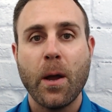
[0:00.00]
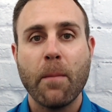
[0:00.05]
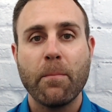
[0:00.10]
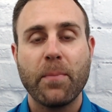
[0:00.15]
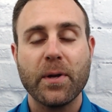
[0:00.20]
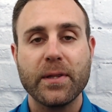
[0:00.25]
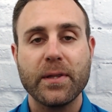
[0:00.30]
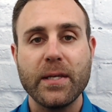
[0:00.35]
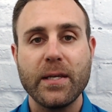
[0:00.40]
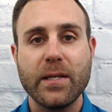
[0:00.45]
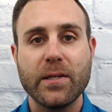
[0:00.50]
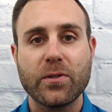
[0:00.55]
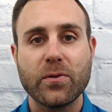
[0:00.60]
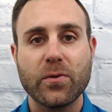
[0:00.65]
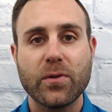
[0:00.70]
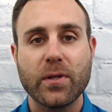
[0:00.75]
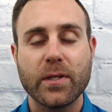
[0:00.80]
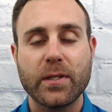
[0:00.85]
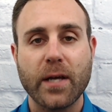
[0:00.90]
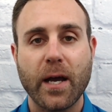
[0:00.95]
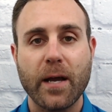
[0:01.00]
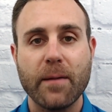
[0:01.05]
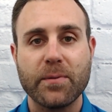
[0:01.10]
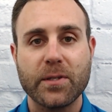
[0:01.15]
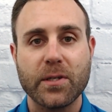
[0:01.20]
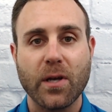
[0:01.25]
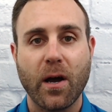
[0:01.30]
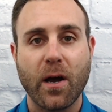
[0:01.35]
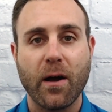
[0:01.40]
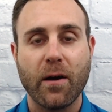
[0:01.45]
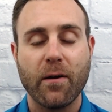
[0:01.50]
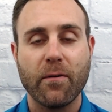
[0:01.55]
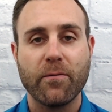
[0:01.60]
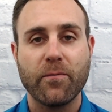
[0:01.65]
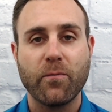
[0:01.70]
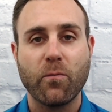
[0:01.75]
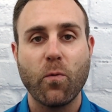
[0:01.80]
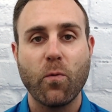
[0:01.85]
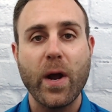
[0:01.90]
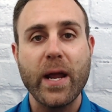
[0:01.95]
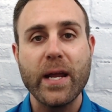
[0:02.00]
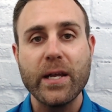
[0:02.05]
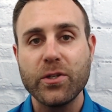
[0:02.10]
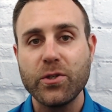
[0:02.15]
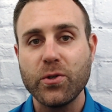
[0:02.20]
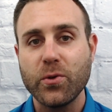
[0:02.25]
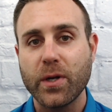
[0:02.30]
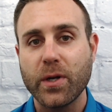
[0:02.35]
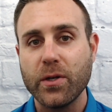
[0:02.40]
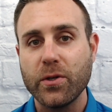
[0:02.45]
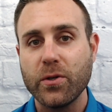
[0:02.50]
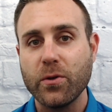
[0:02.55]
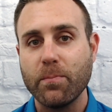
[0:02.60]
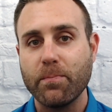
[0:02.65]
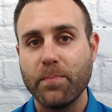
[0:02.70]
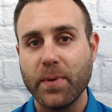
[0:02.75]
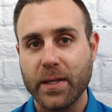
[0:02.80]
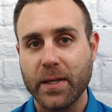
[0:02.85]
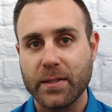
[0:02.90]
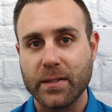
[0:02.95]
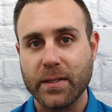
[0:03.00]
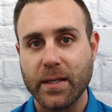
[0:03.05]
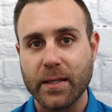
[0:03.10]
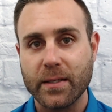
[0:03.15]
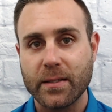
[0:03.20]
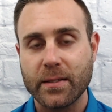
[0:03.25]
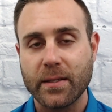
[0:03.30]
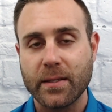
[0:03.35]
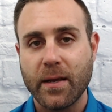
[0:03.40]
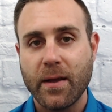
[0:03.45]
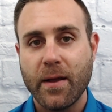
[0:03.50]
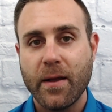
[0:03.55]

But these are the types of ways you can do business